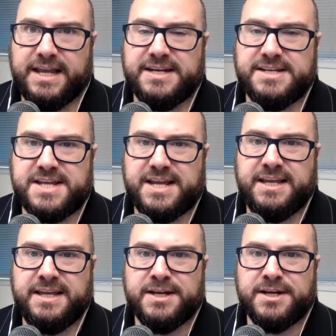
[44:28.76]
It is
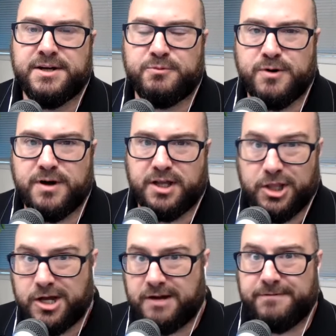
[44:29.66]
a
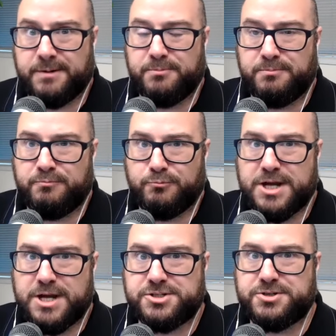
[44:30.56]
law firm
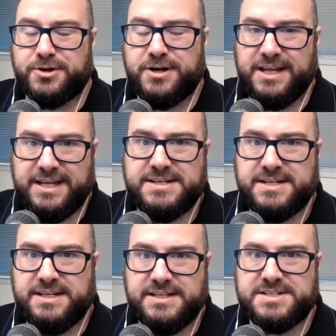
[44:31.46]
registered in
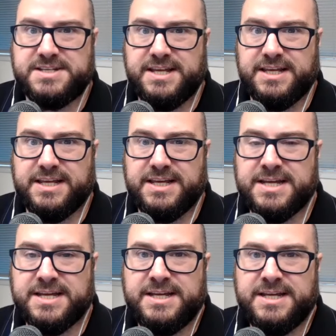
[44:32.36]
DC,
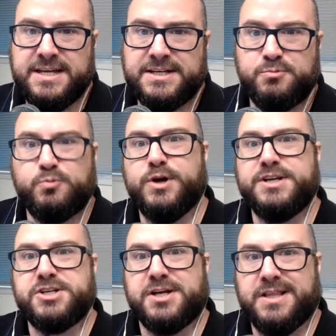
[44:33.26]

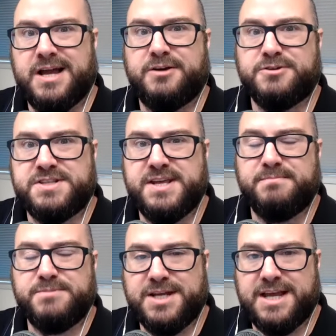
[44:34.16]
which allows
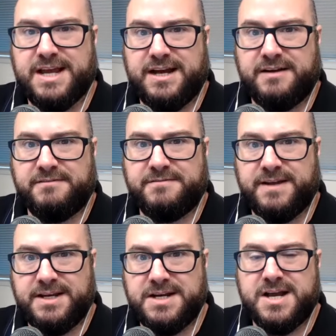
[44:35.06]
them to have
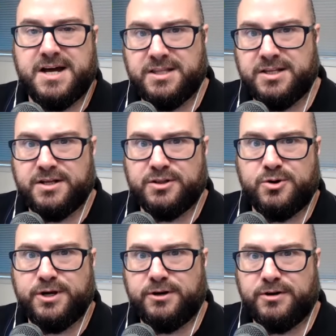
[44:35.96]
a
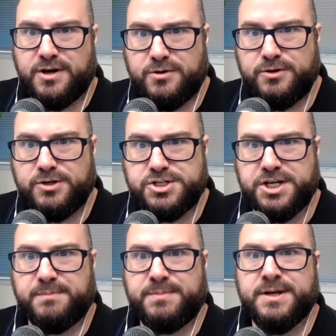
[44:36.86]
non-lawyer
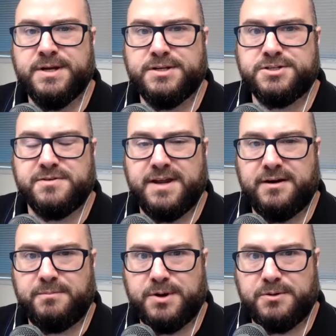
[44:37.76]
ownership. So they
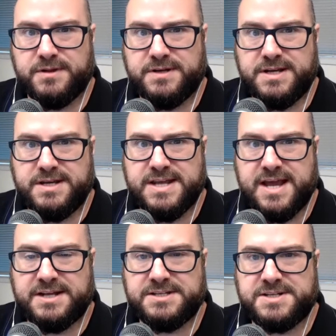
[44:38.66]
are both a
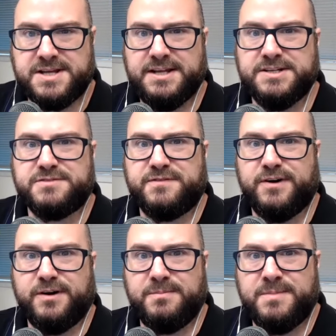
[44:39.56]
data science
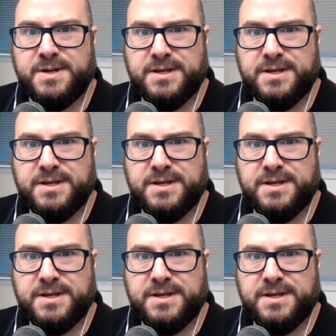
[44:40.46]
firm